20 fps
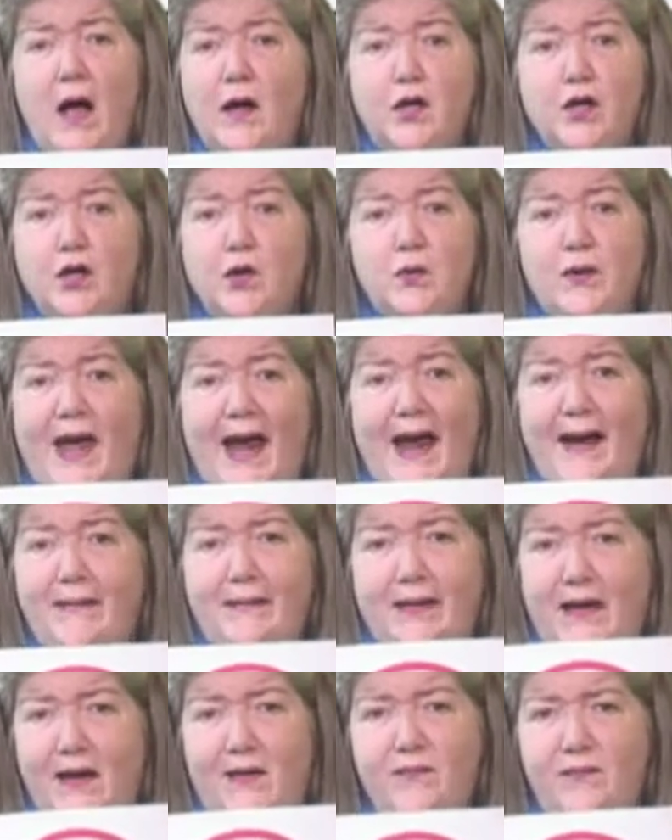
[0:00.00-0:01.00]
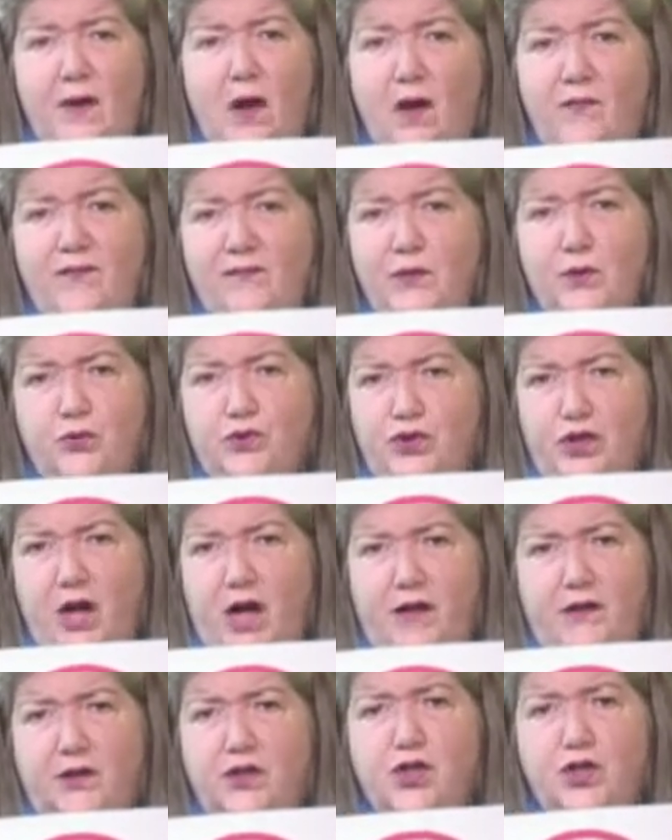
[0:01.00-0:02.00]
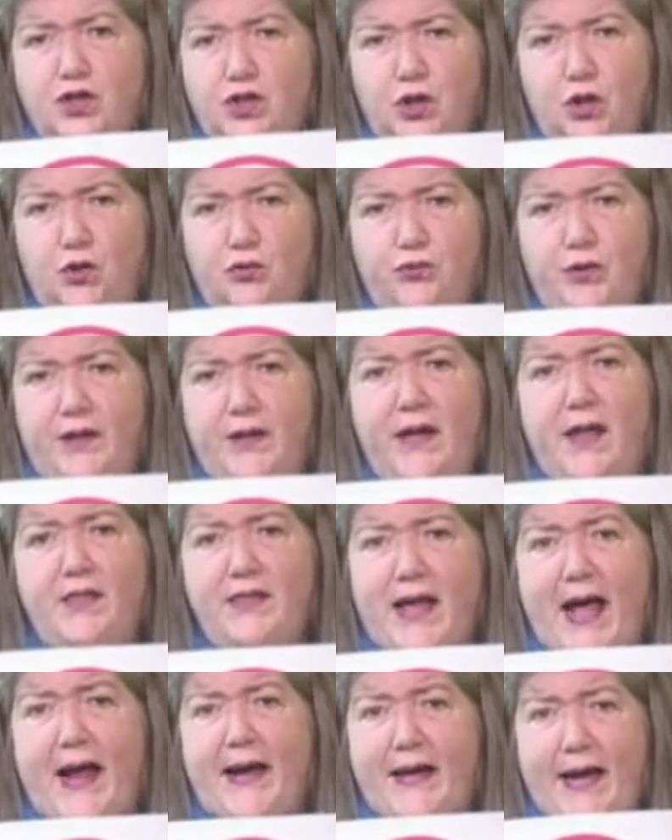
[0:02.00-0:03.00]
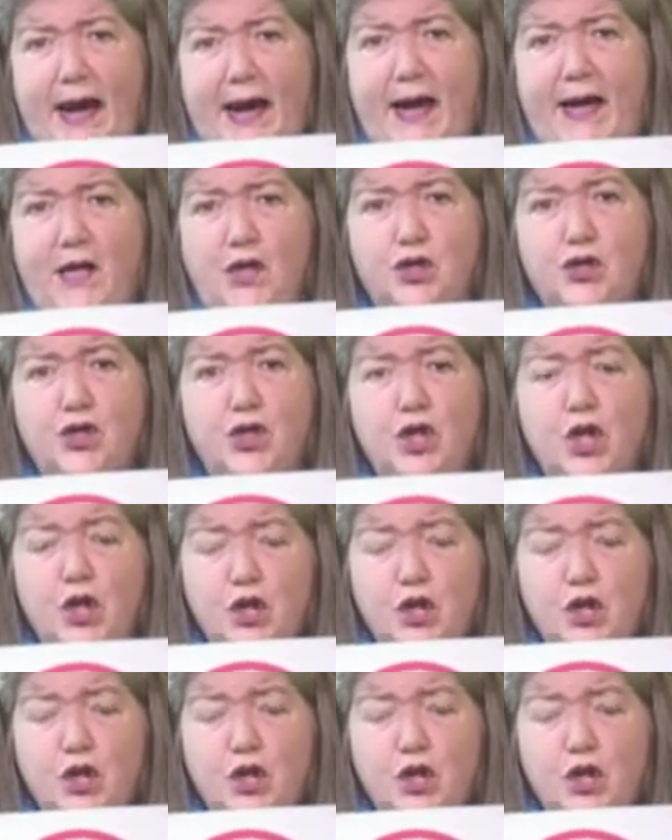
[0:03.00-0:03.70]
you can't give a flu shot to children that age.